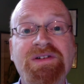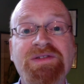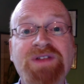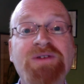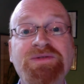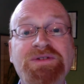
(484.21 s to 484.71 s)

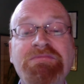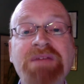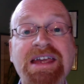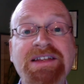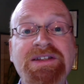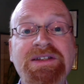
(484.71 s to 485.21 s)
those
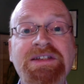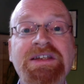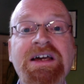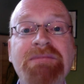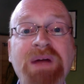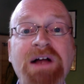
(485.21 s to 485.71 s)
means,
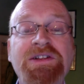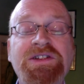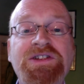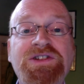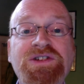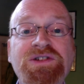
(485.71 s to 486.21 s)
but
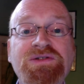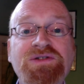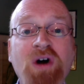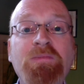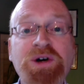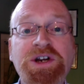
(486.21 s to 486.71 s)
to
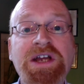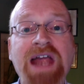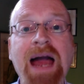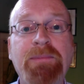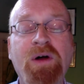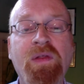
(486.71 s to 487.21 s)
not put a
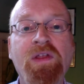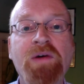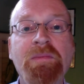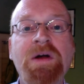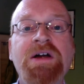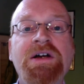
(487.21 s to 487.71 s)
cap on them,